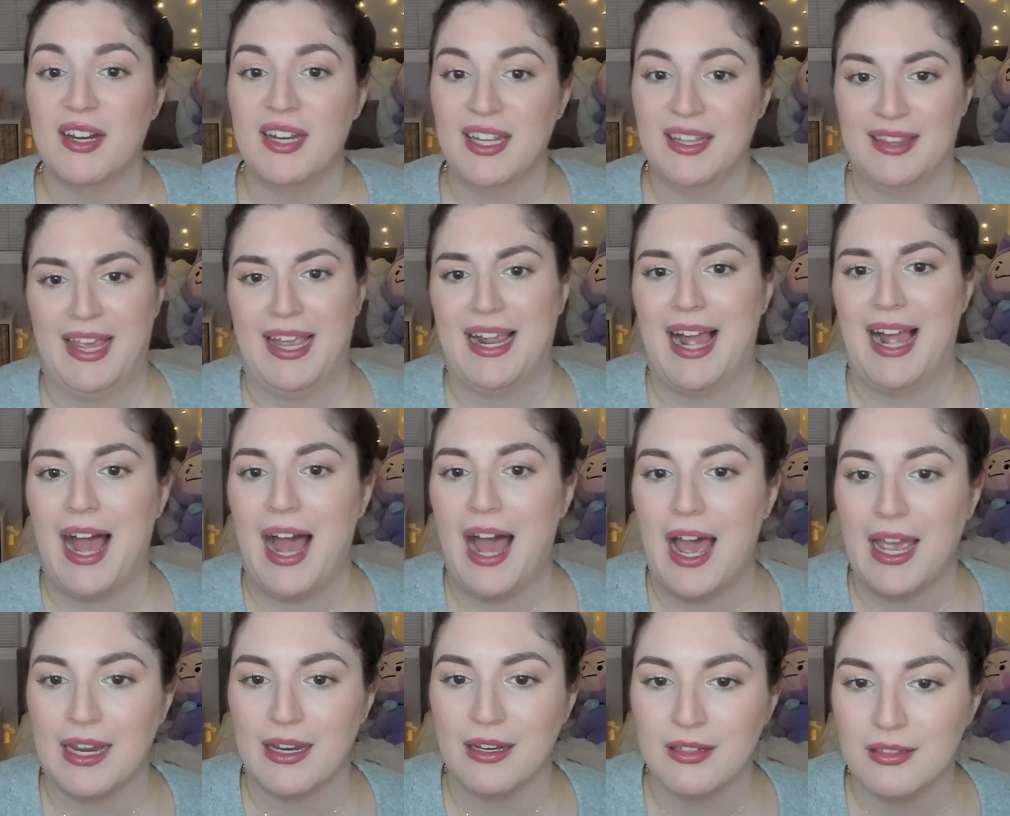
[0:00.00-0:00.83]
And like,
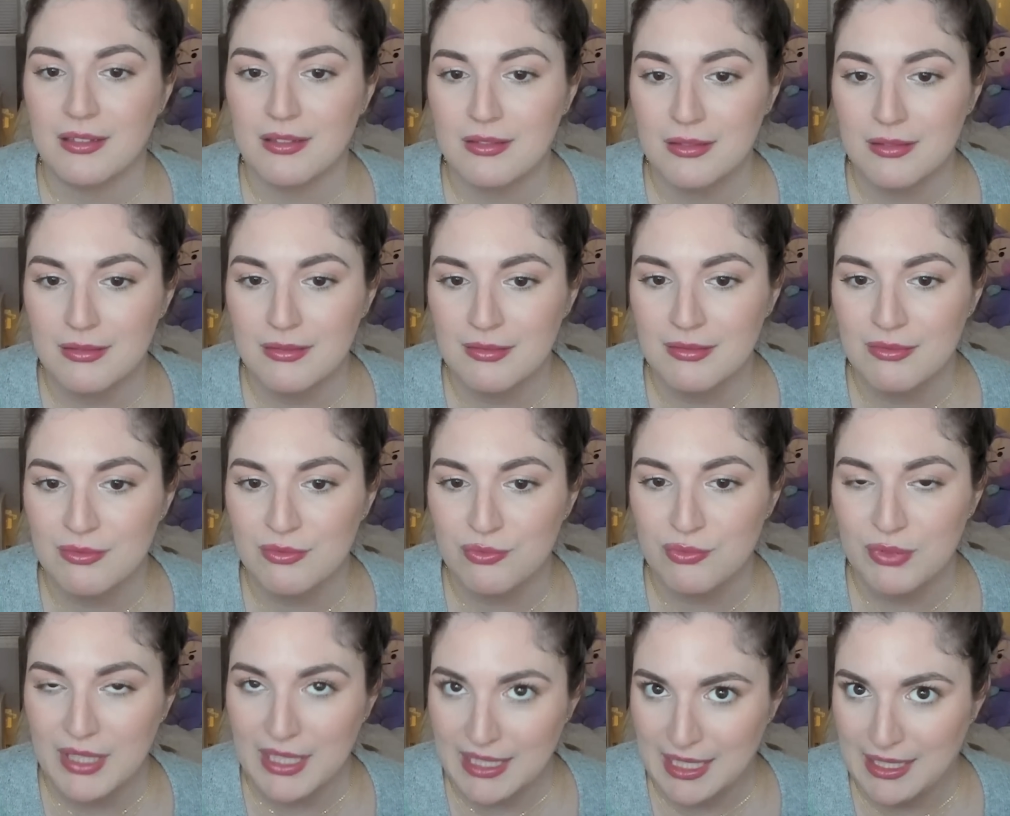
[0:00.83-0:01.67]
I
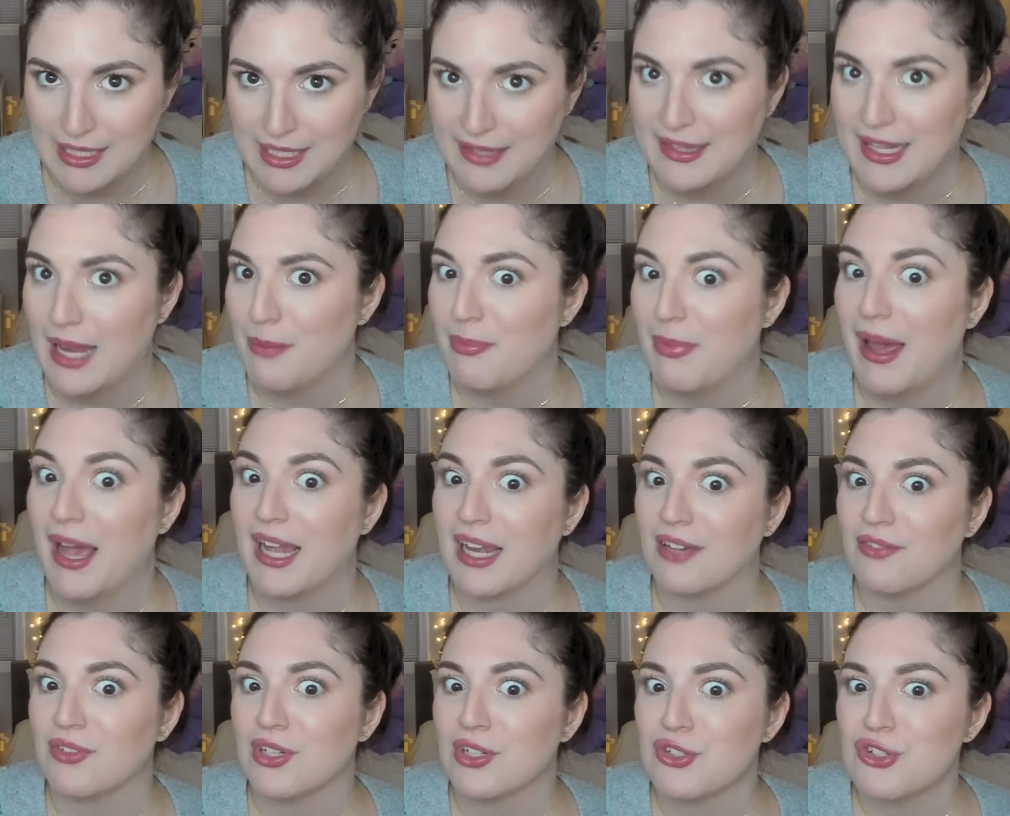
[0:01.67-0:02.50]
really need that
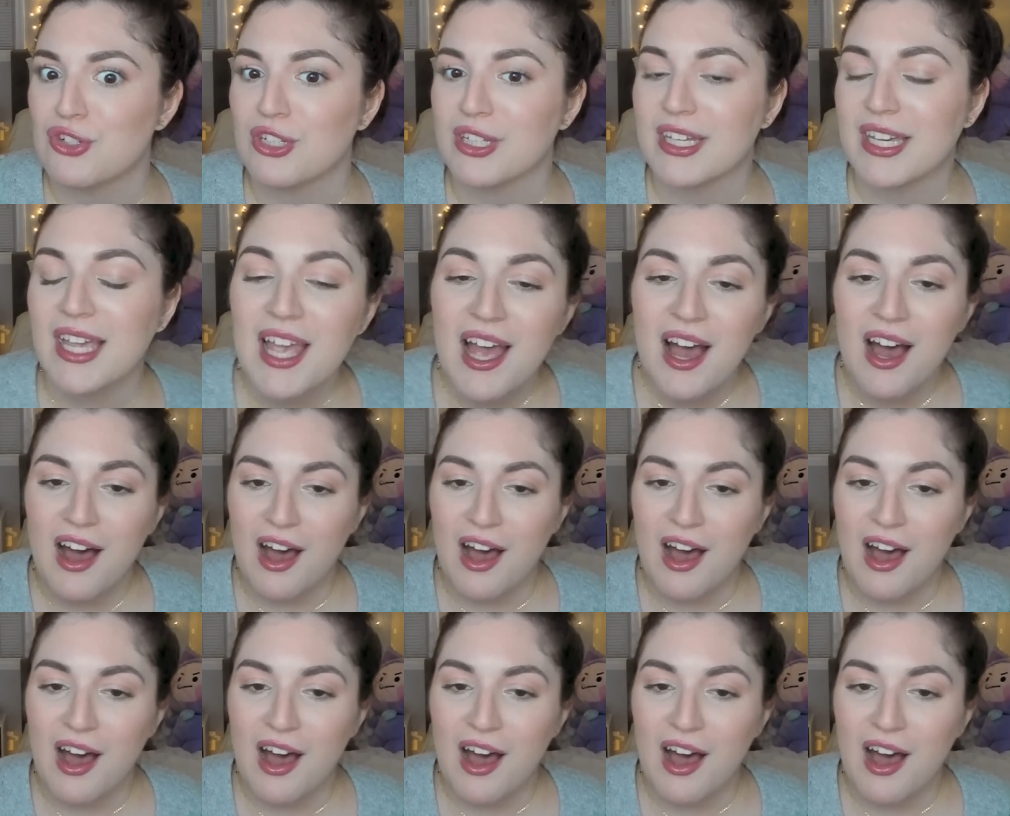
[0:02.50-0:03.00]
back eventually,